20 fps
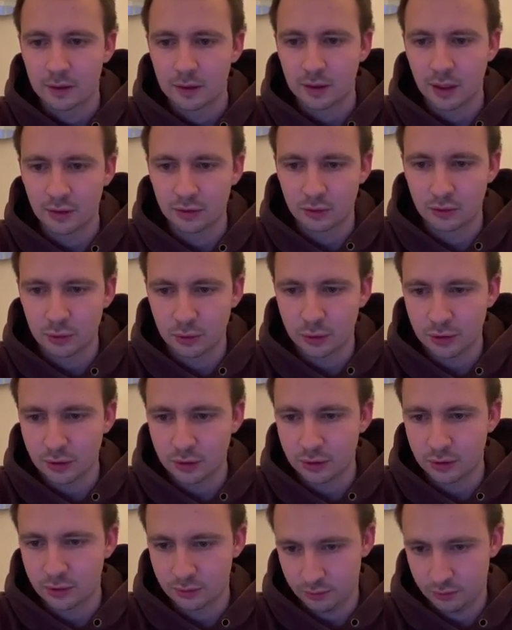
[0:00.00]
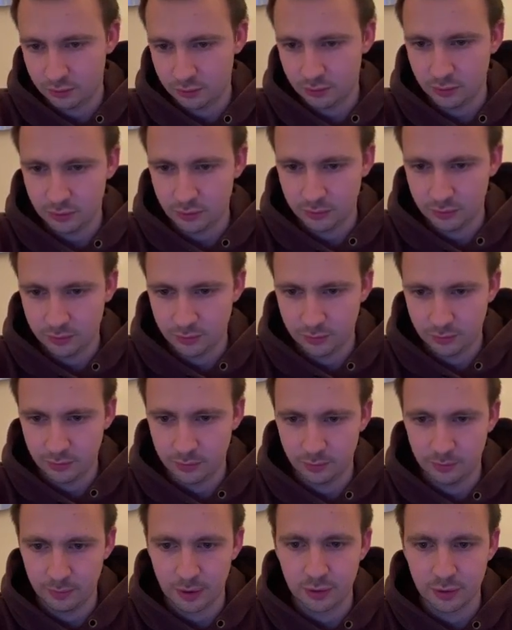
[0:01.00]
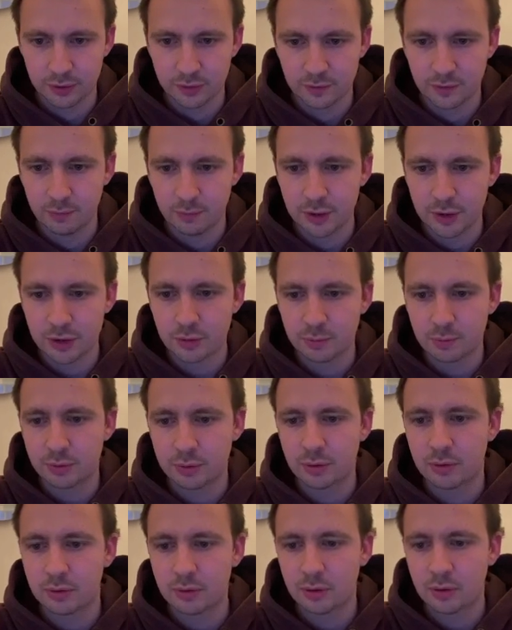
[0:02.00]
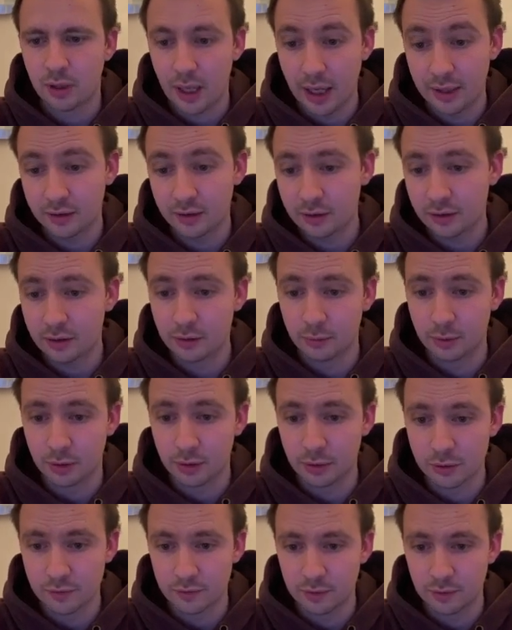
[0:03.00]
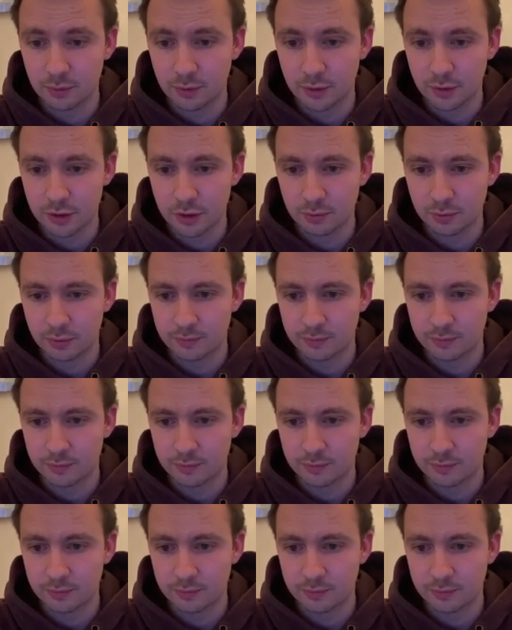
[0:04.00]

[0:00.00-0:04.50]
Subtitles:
Can't go here because of the bishop, and here because of the bishop.